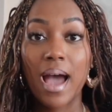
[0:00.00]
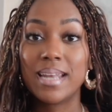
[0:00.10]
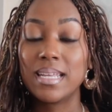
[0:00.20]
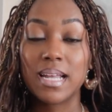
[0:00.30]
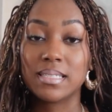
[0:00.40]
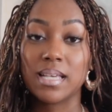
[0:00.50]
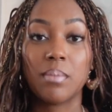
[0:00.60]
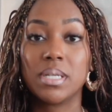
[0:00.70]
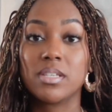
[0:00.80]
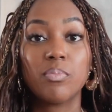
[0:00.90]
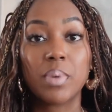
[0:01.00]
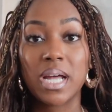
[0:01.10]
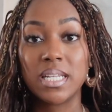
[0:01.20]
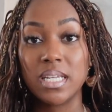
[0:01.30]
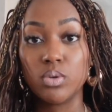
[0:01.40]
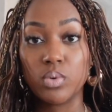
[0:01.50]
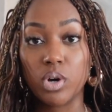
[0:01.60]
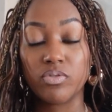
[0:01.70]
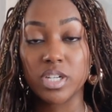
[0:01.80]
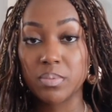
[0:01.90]
I did not time myself, but I did do it
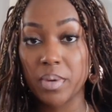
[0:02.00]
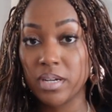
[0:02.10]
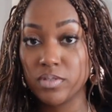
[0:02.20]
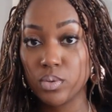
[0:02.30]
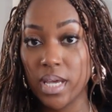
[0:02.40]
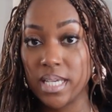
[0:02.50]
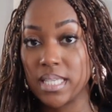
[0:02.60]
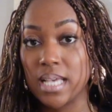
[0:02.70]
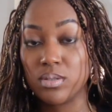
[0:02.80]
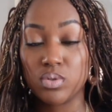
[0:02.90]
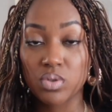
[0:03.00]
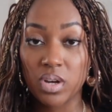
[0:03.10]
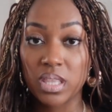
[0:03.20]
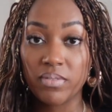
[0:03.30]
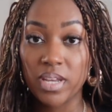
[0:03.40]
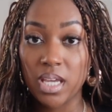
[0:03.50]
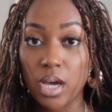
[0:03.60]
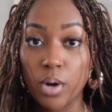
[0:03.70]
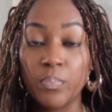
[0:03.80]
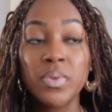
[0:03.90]
over a span of 2 days, as you saw in the
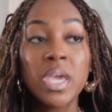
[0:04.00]
video.